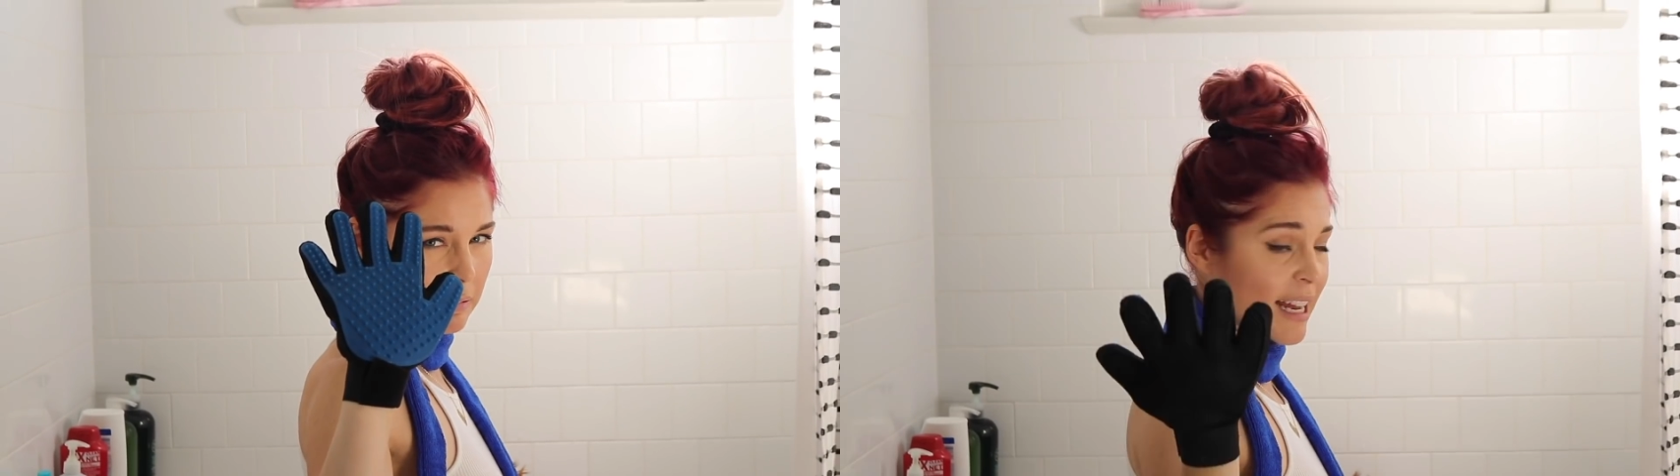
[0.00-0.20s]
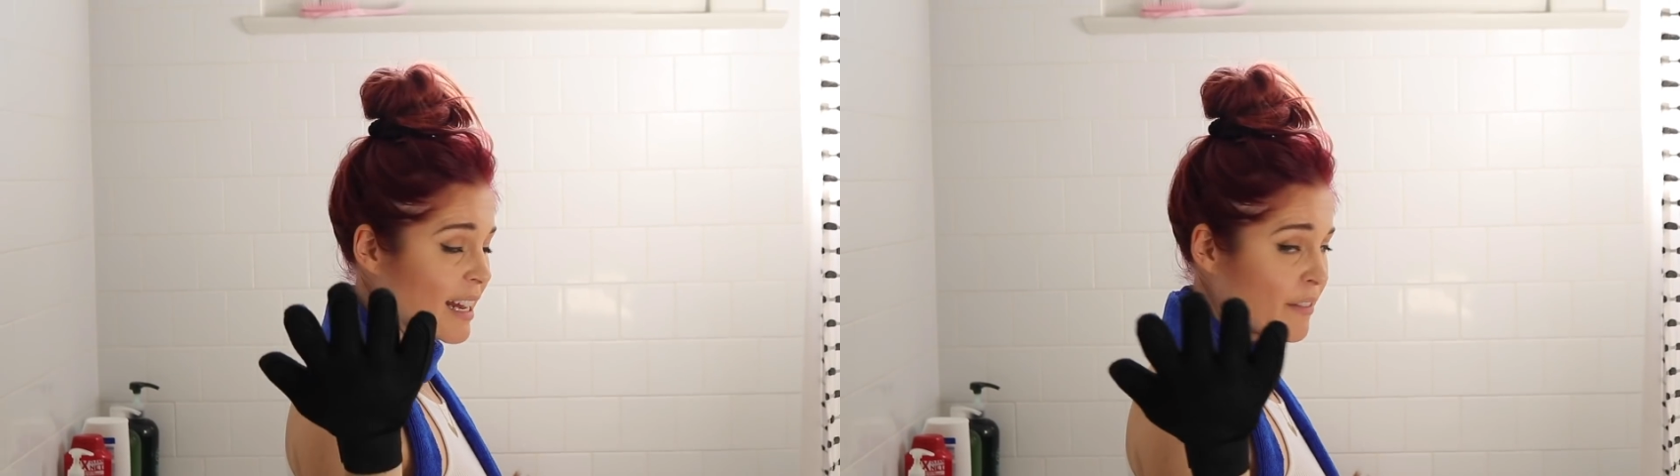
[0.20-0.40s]

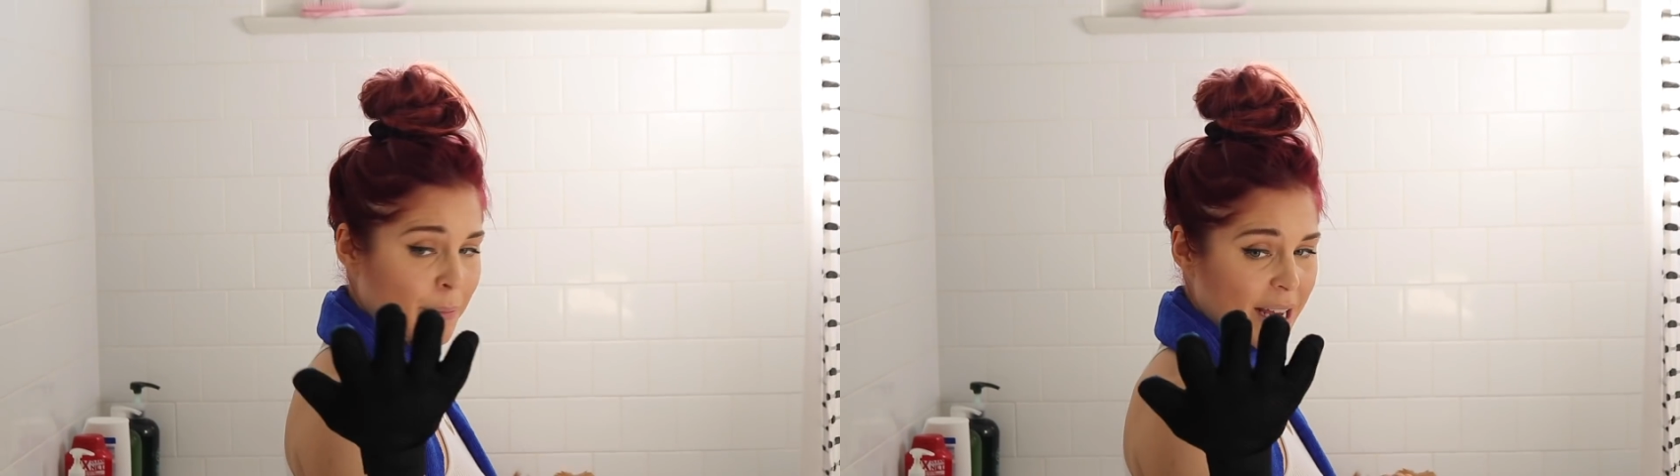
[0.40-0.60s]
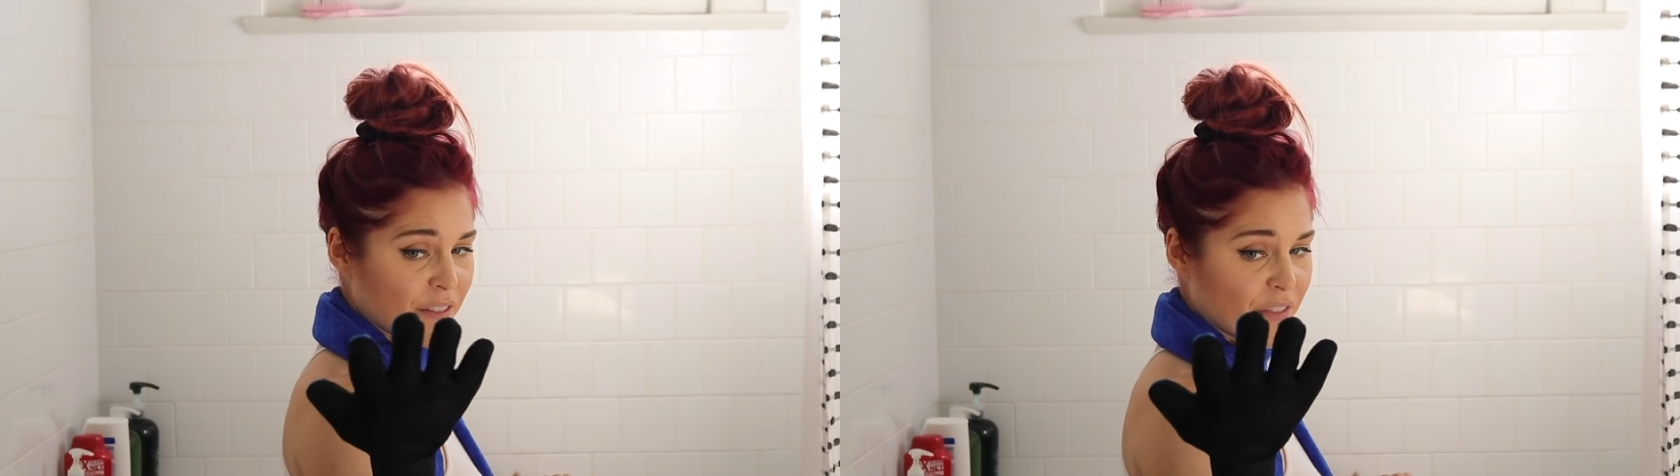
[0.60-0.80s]
I have
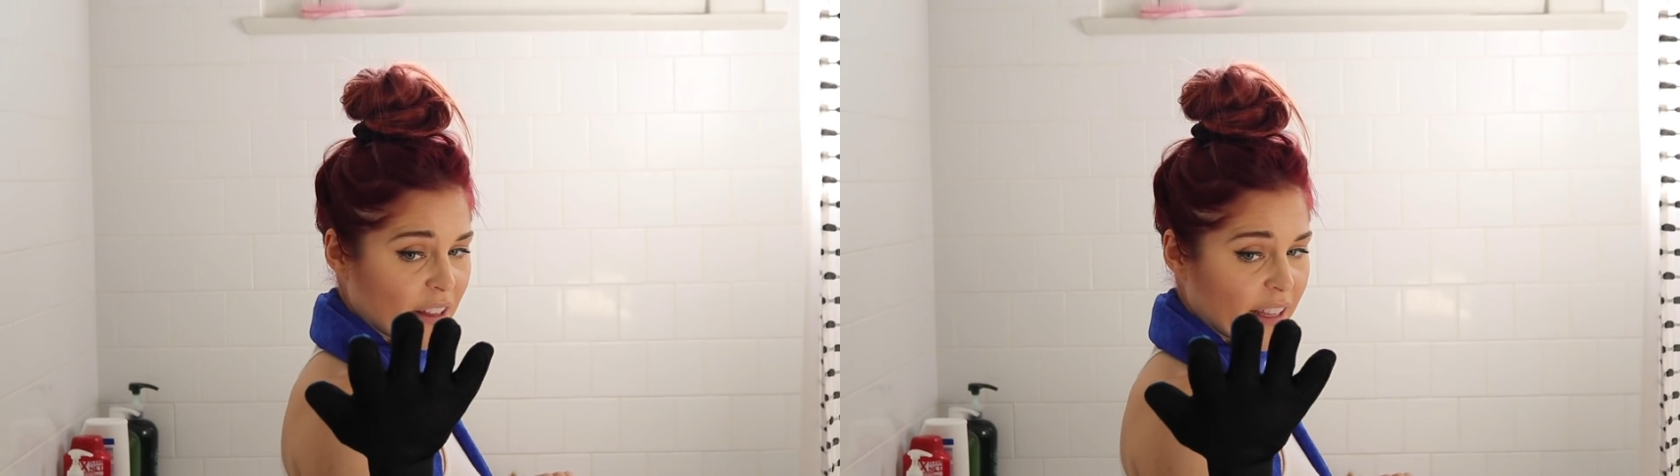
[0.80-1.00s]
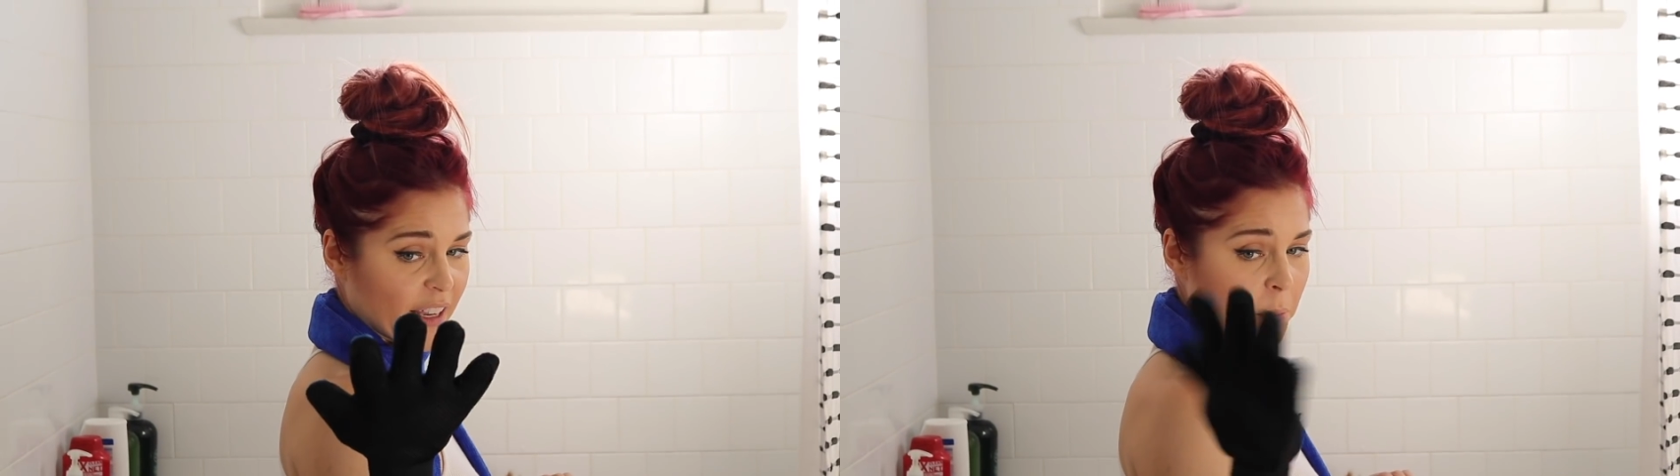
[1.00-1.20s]
a bad
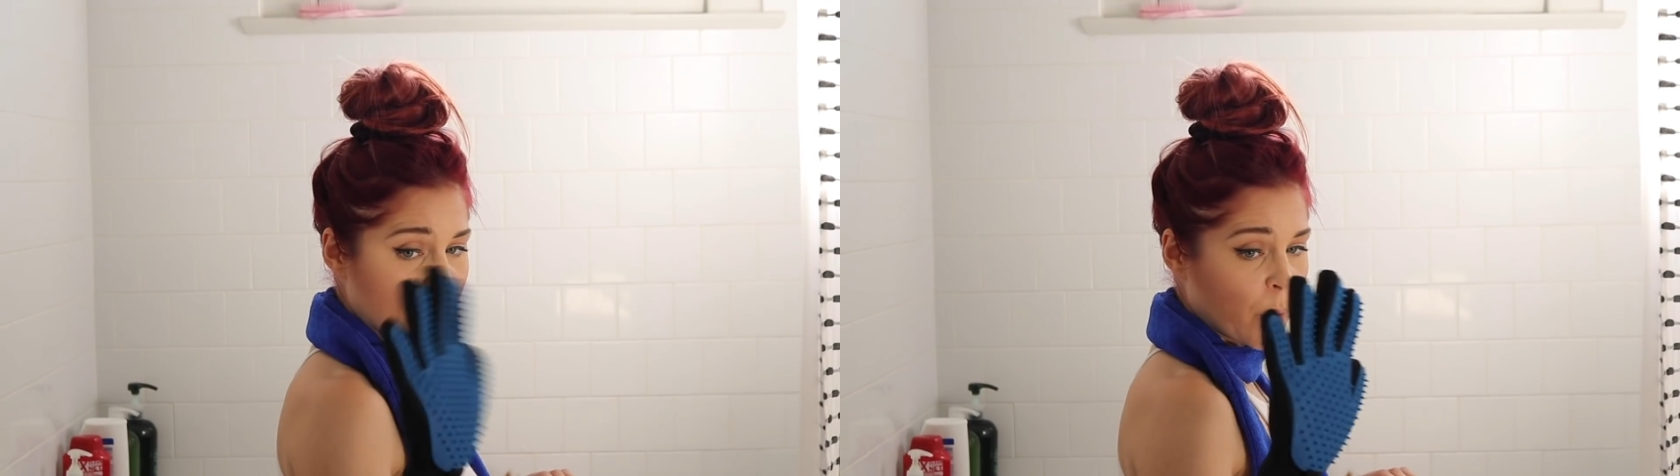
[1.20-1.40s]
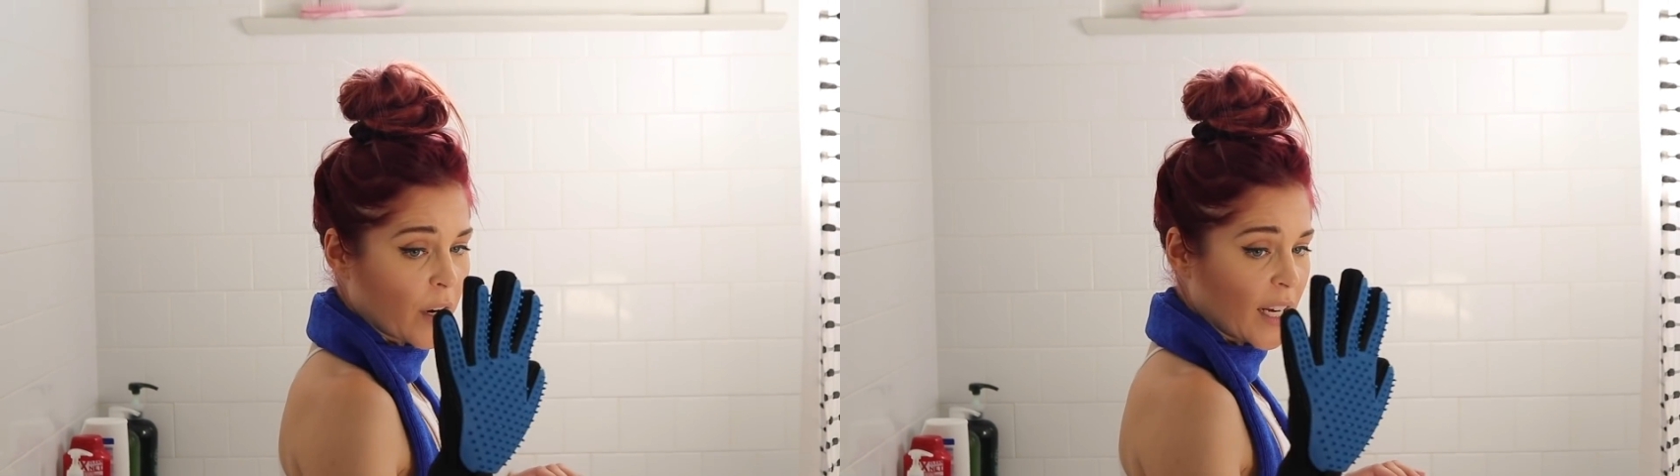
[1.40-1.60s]
feeling,
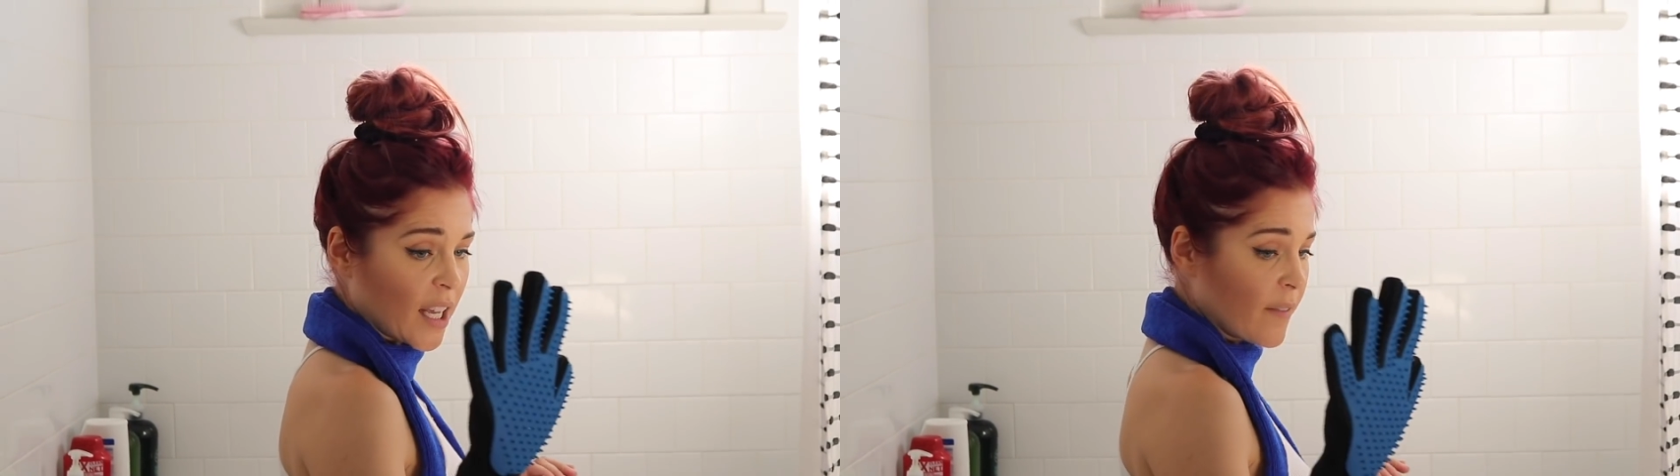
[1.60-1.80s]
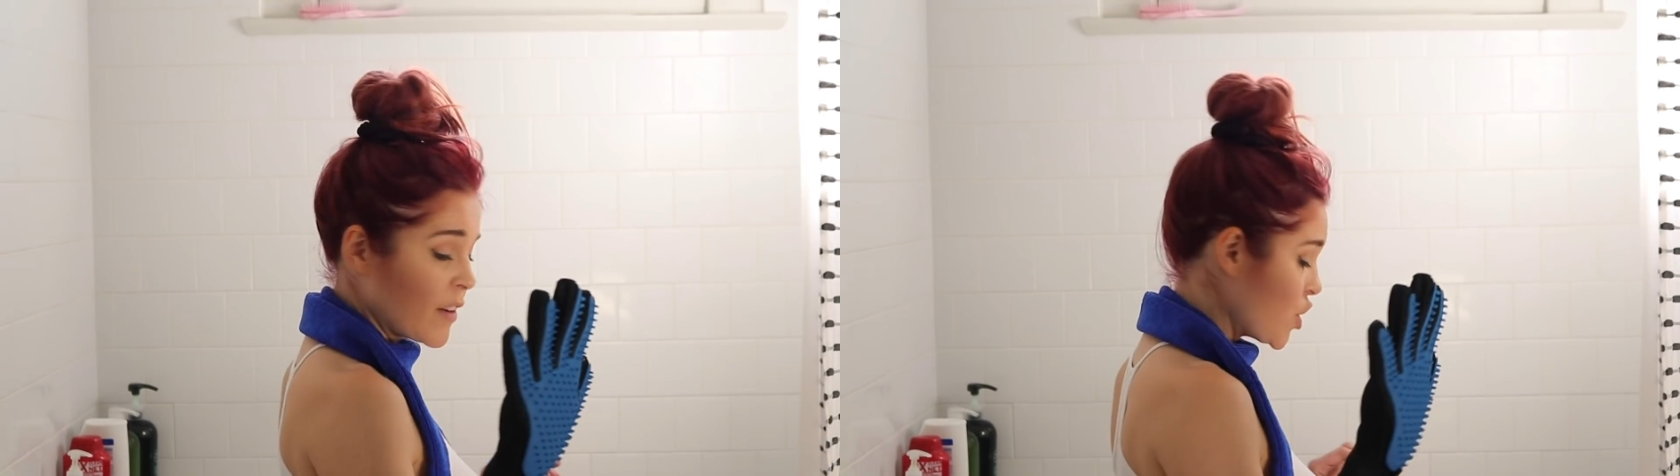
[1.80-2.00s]
but we're gonna
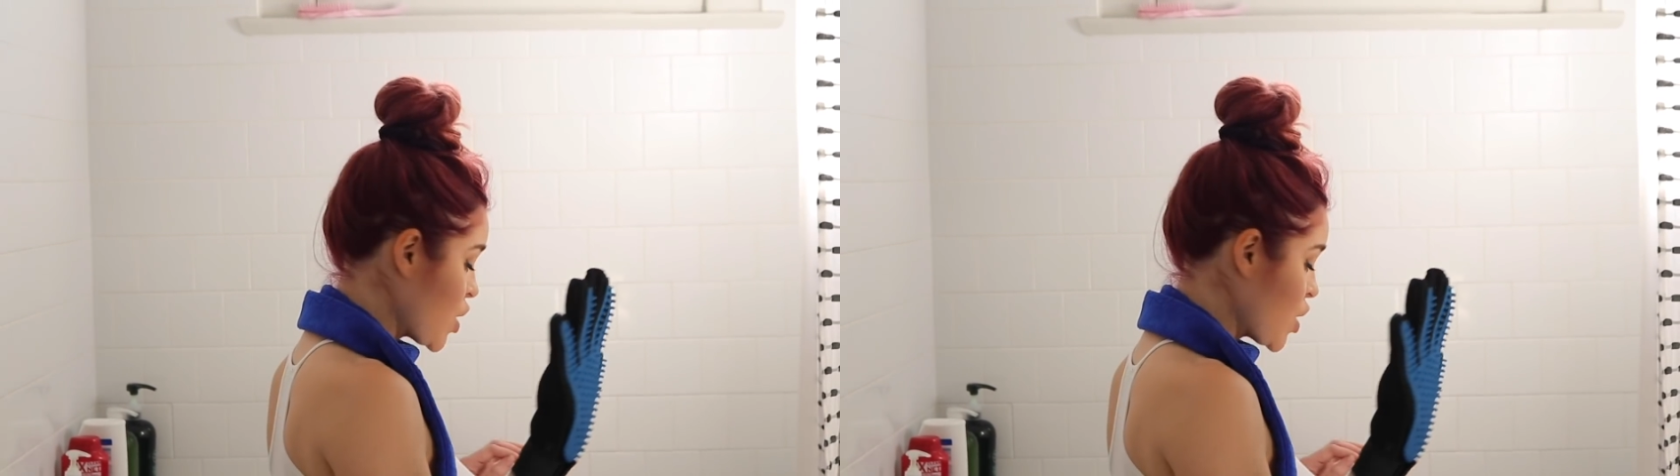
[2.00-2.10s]
give it a